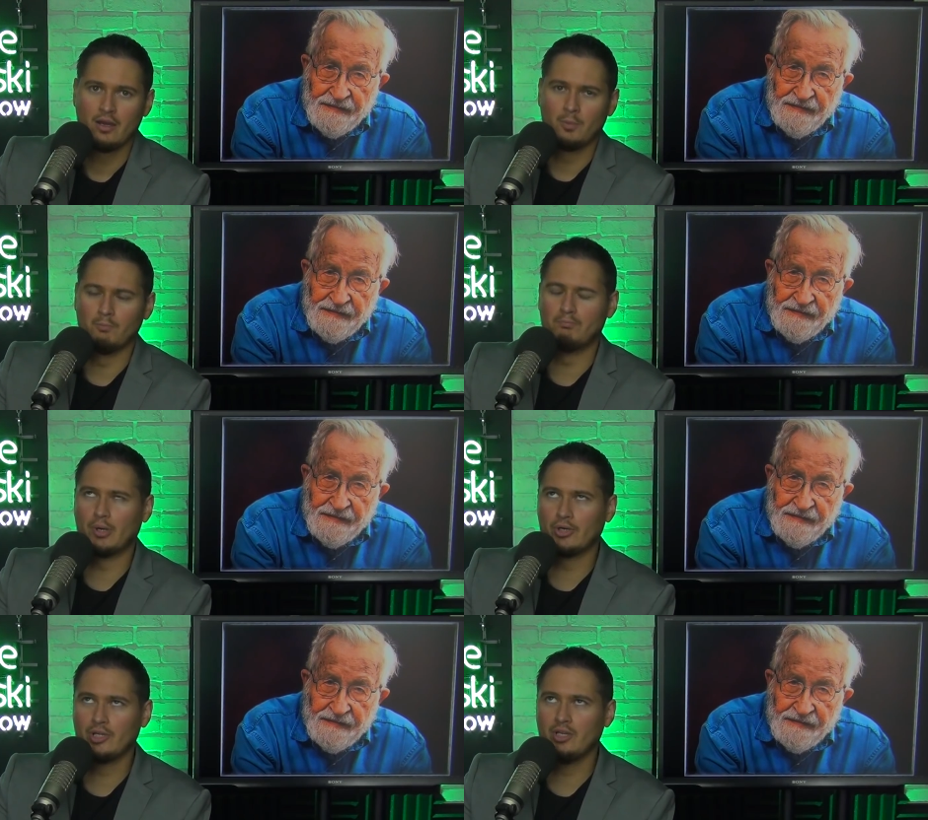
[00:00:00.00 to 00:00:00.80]

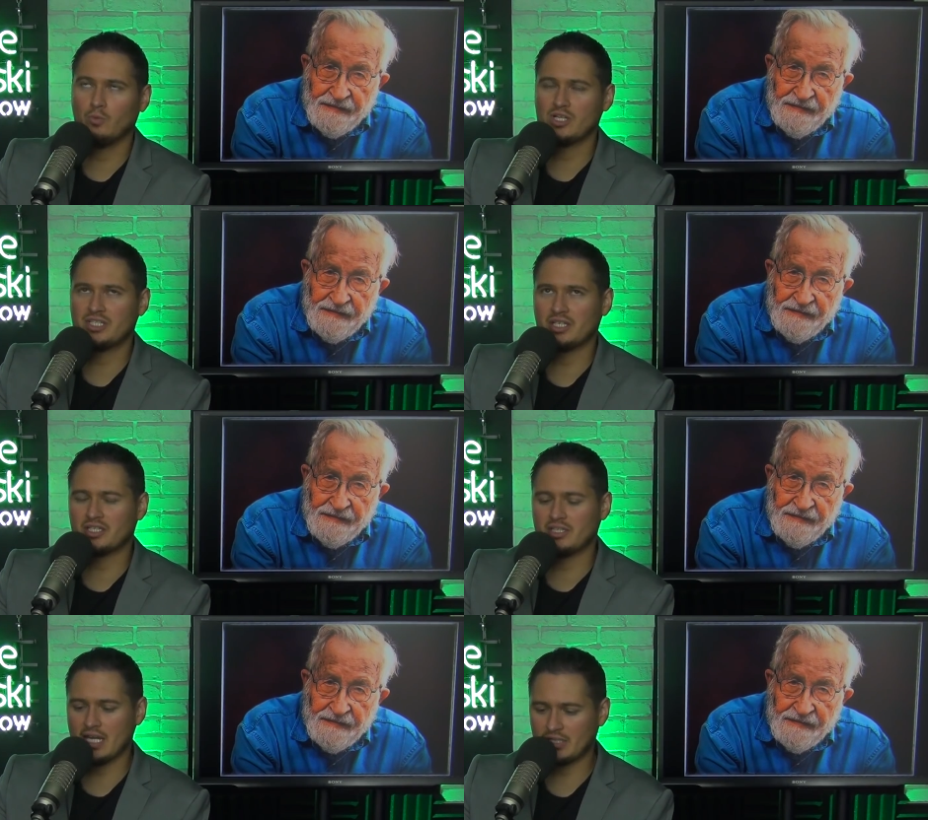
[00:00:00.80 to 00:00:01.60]
Speaker 1: Bernie was
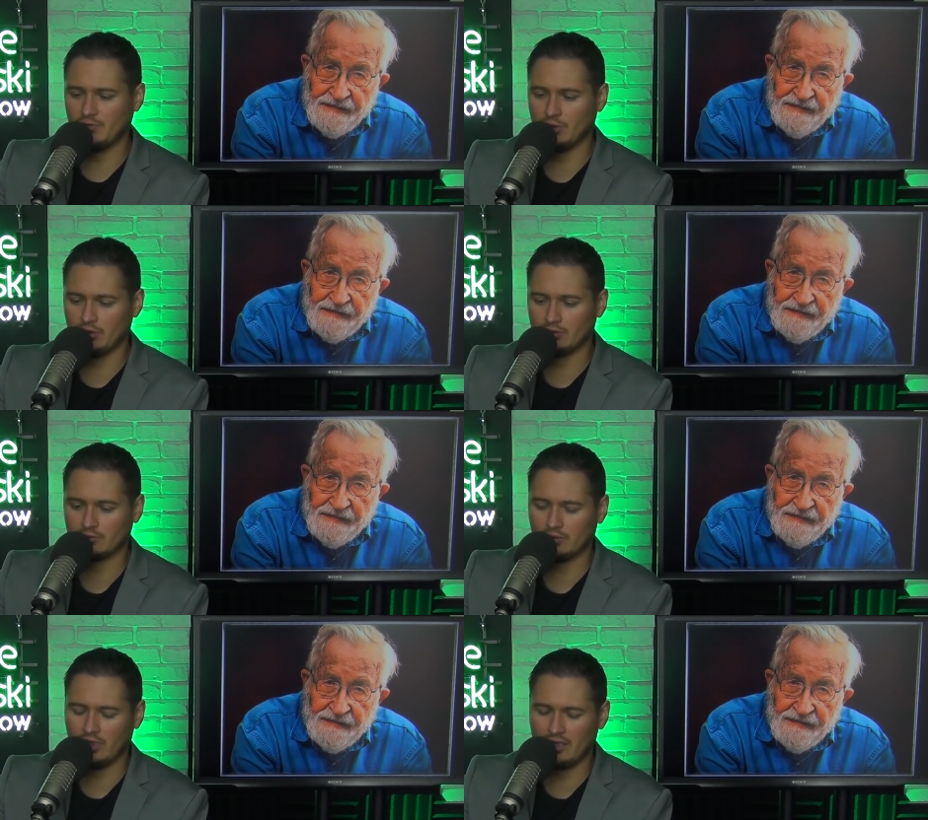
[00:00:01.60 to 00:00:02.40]
successful
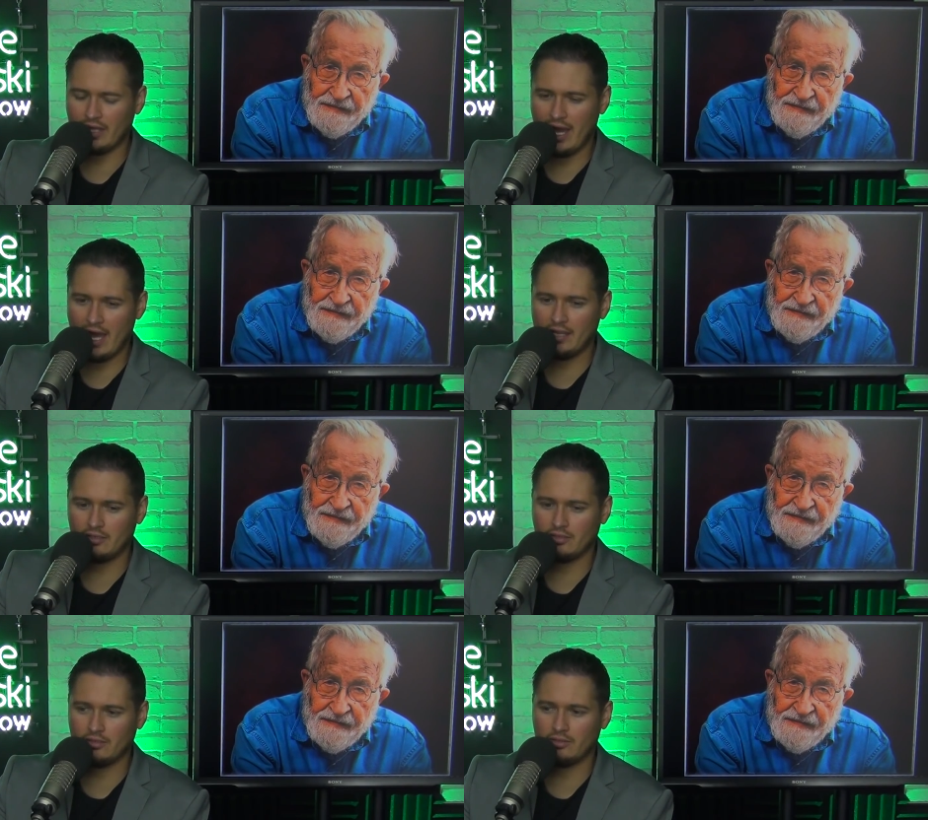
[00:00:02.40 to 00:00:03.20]
in that
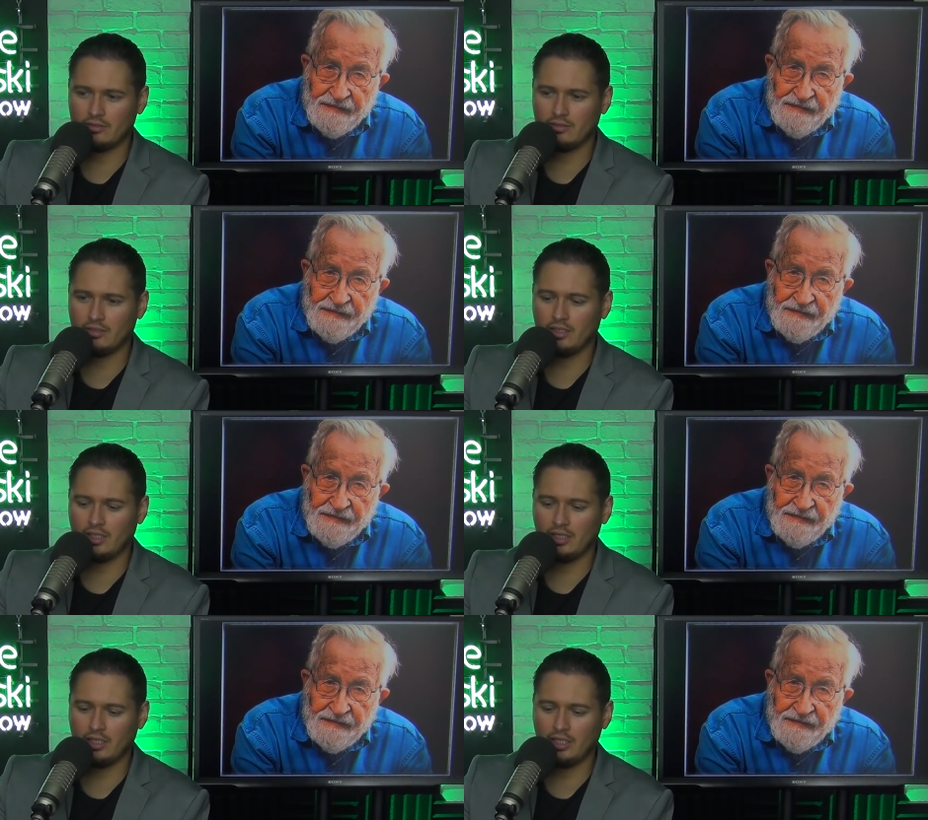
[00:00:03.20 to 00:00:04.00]

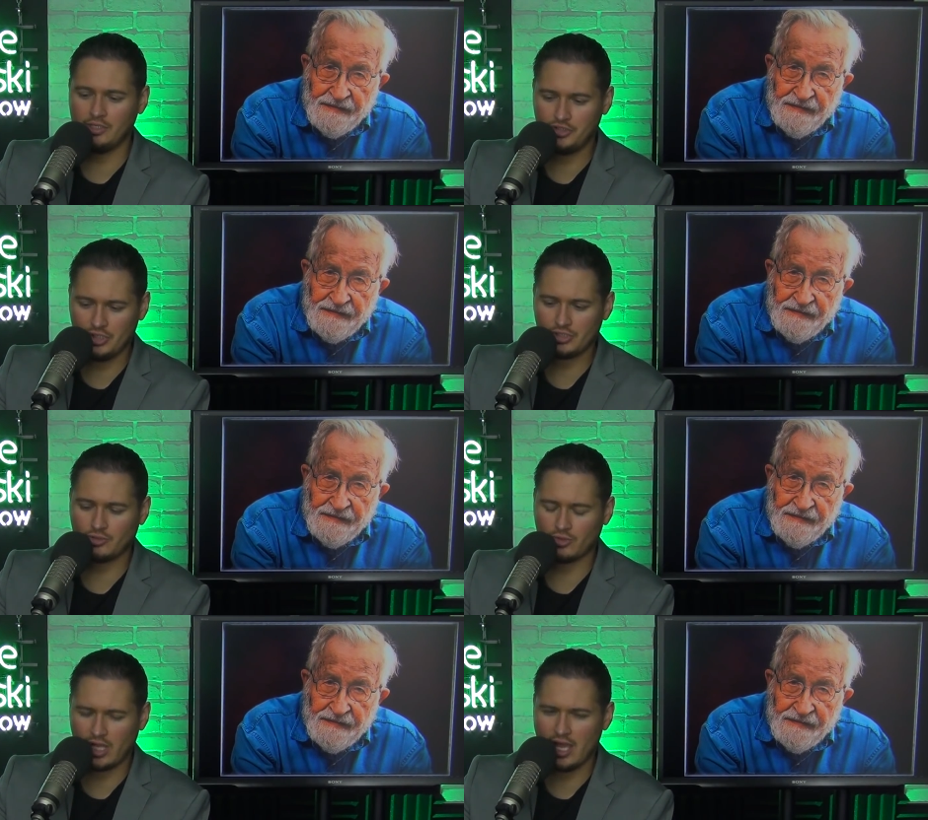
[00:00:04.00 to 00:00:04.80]
he just
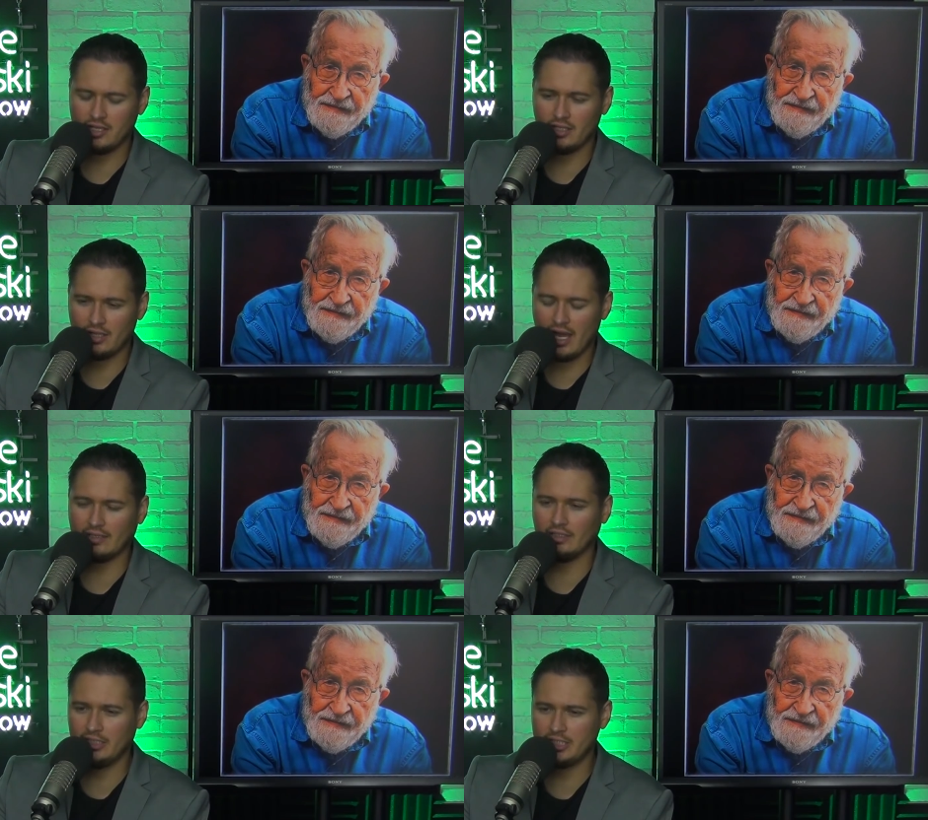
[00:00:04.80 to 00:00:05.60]
created at
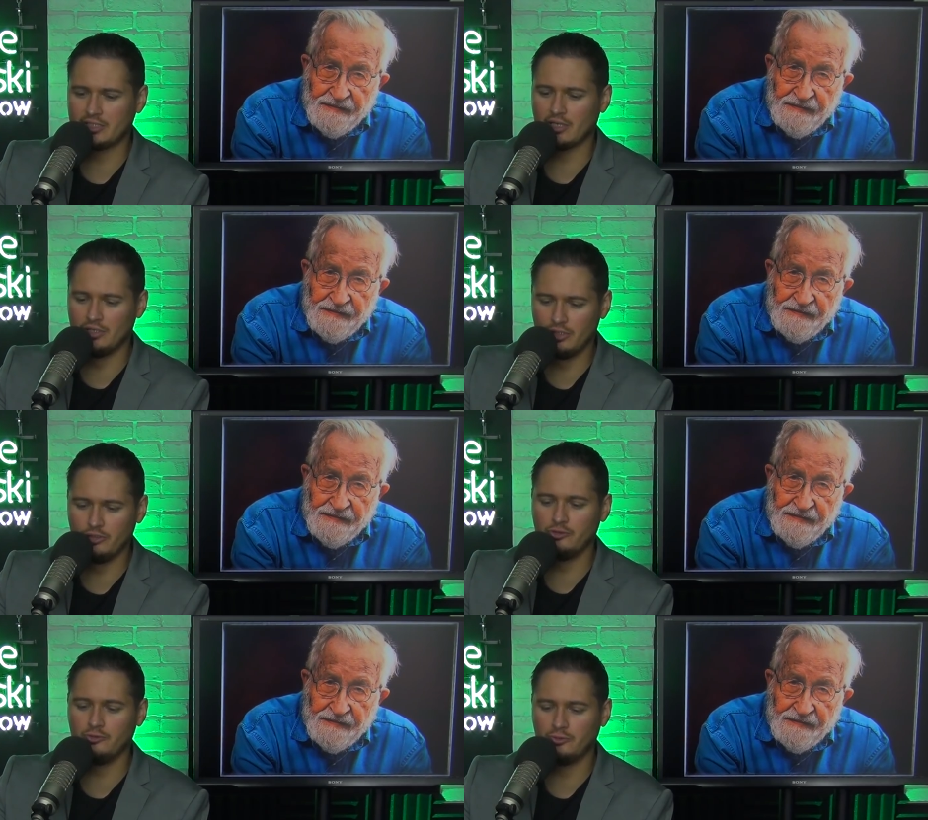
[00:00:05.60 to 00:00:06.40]
least a
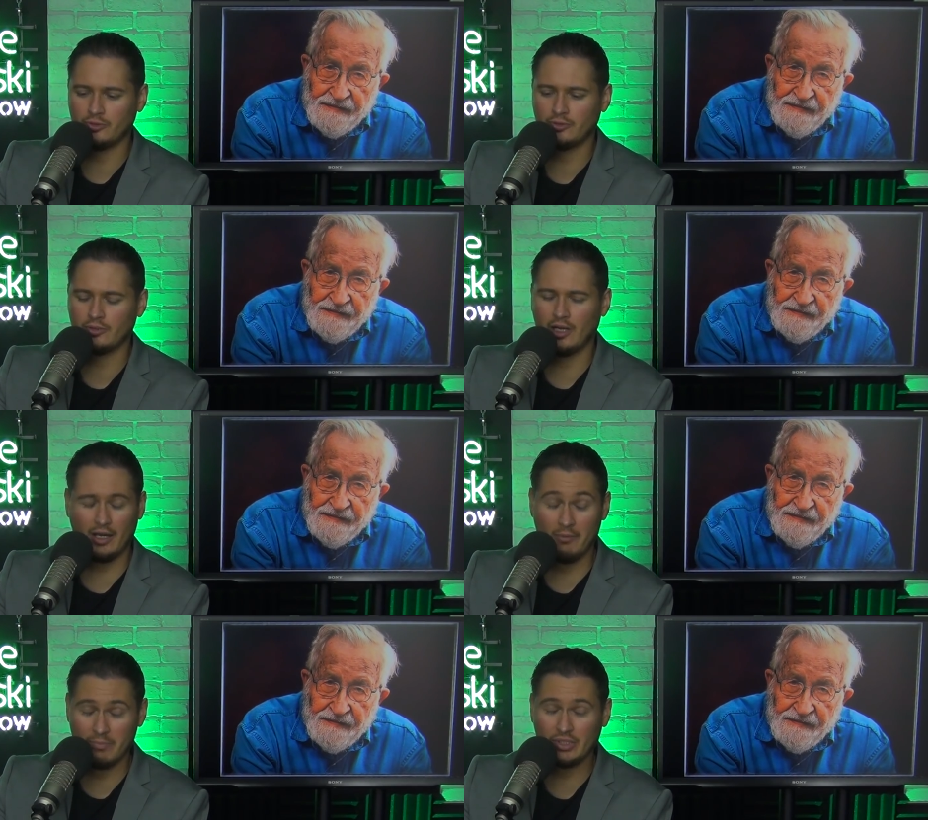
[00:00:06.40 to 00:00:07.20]
new, uh,
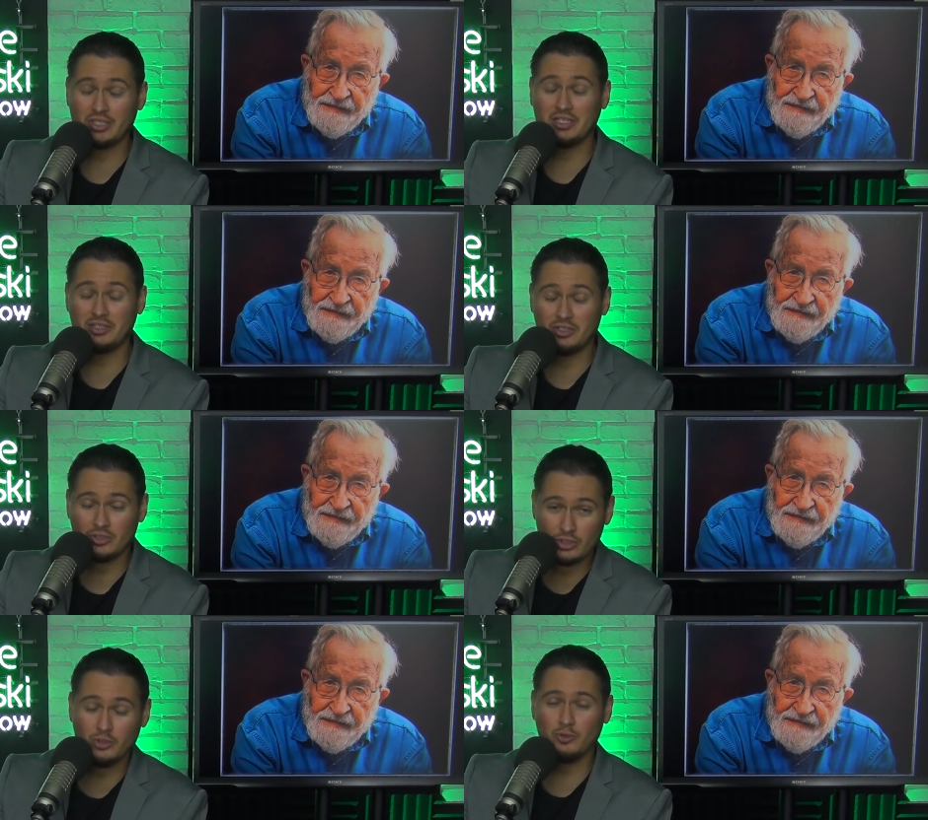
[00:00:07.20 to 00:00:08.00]
a million
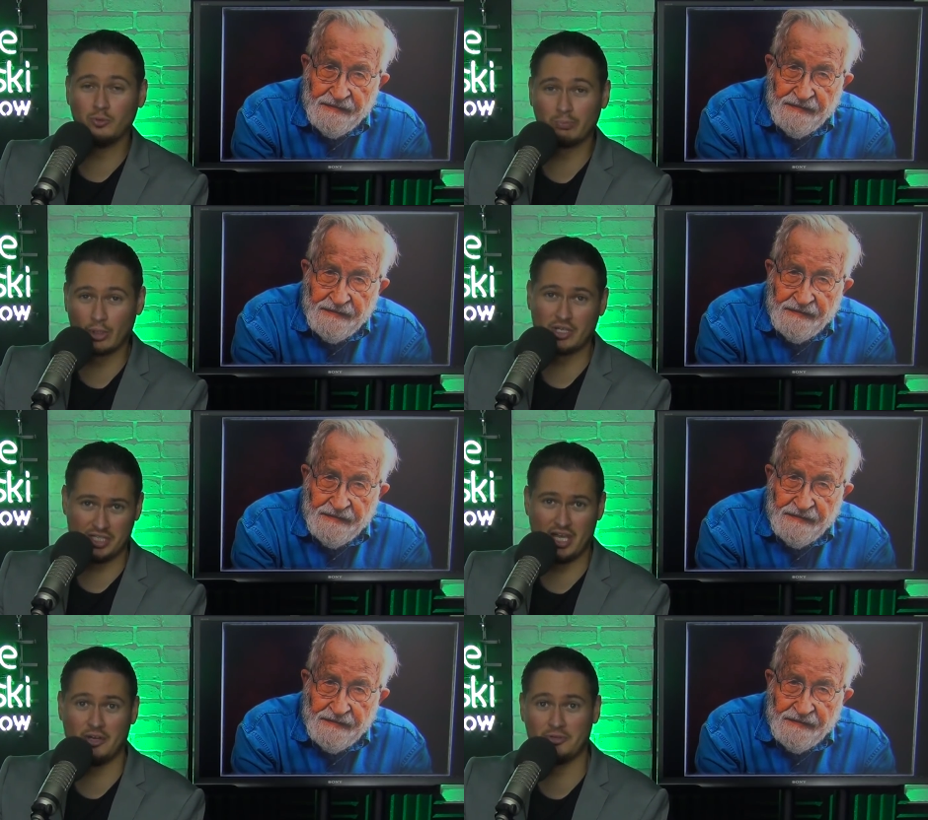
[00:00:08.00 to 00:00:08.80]
new Bernie
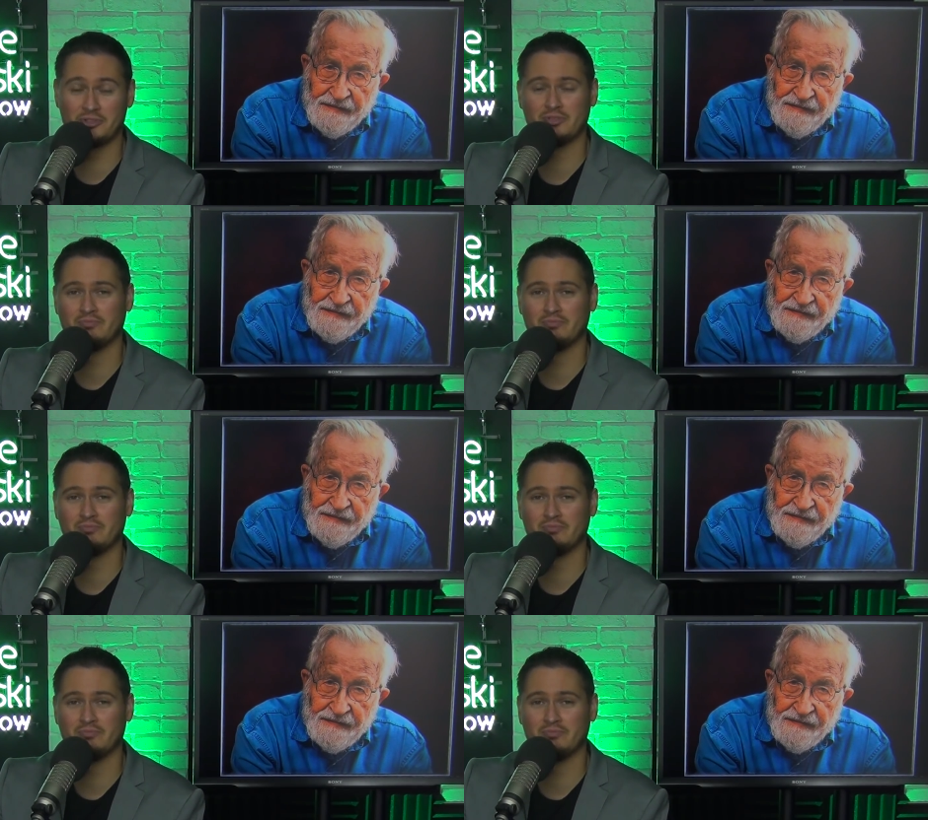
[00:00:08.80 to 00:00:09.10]
Sanders.